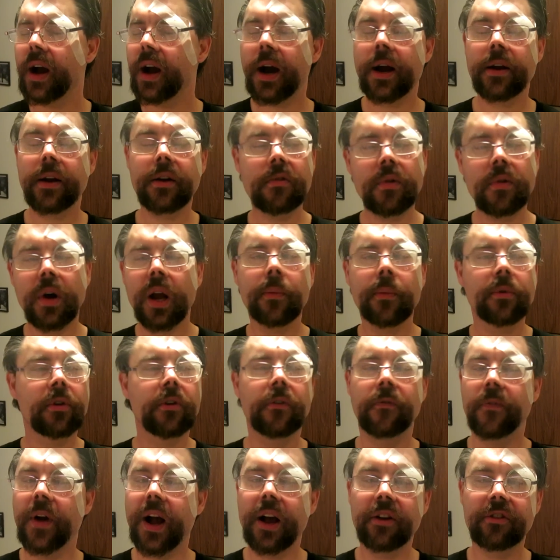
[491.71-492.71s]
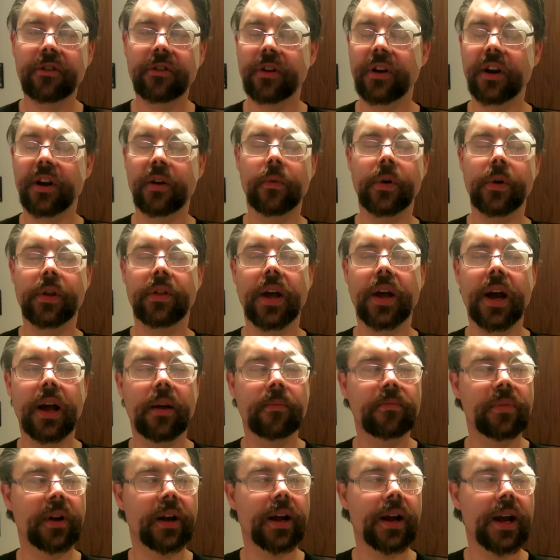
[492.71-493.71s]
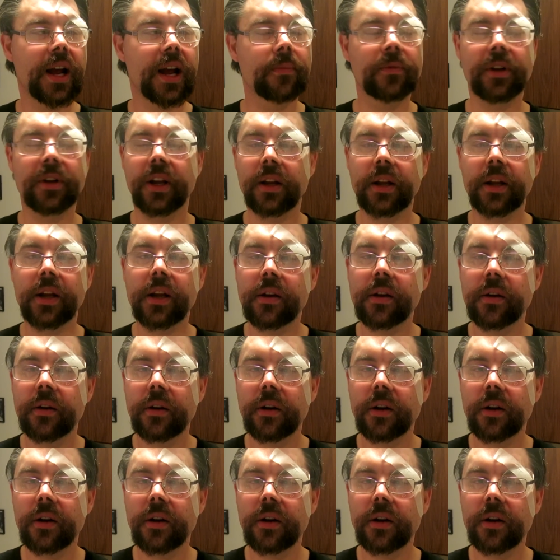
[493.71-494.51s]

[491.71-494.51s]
I don't know why I'm so fascinated with that, but I am lately.